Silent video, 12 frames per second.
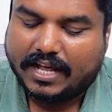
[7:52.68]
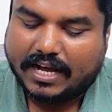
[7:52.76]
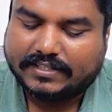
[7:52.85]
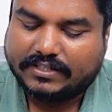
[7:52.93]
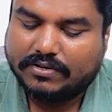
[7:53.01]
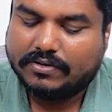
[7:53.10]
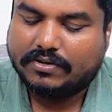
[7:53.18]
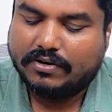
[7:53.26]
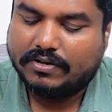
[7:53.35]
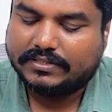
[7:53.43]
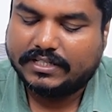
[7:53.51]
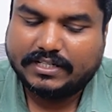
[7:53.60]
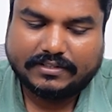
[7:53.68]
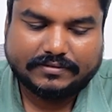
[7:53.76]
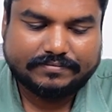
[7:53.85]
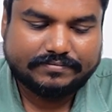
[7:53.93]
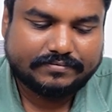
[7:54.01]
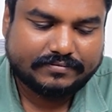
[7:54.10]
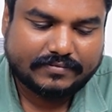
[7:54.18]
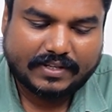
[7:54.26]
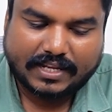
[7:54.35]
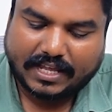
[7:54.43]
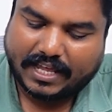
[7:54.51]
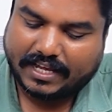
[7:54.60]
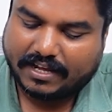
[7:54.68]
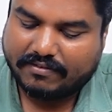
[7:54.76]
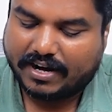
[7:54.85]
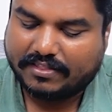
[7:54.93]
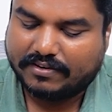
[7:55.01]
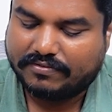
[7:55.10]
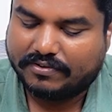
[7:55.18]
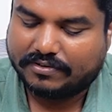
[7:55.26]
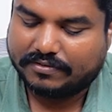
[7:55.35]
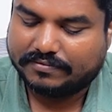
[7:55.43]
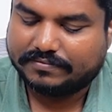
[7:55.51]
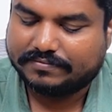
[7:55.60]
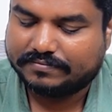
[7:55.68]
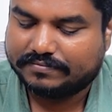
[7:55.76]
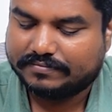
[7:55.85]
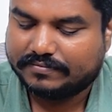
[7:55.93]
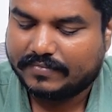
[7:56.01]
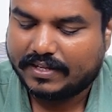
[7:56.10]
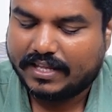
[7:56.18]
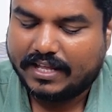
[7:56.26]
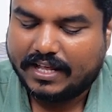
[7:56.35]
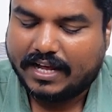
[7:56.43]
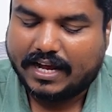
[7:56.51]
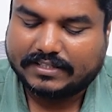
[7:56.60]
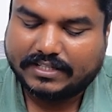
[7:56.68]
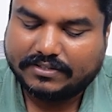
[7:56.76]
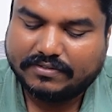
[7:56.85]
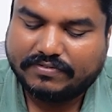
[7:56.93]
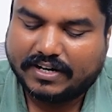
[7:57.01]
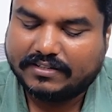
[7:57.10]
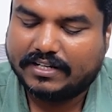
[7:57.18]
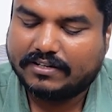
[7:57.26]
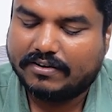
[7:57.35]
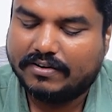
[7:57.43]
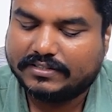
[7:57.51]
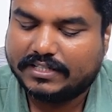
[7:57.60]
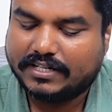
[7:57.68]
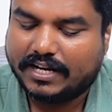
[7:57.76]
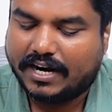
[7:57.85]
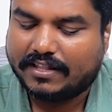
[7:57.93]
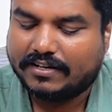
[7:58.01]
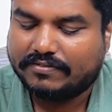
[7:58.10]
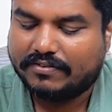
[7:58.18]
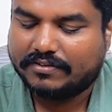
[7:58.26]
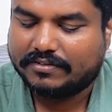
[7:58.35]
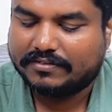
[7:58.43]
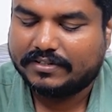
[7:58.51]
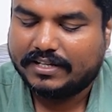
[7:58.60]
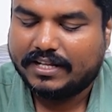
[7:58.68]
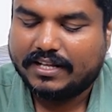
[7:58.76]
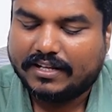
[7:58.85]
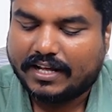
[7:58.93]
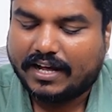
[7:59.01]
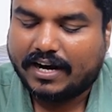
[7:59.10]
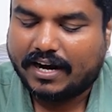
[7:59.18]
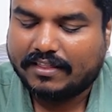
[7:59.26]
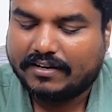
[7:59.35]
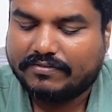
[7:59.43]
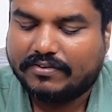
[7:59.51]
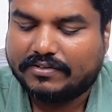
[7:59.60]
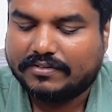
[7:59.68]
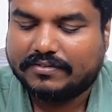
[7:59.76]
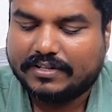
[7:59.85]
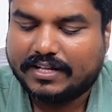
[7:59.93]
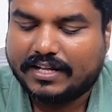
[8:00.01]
As I go closer, I have another photo. As I go further closer, another photo, another photo,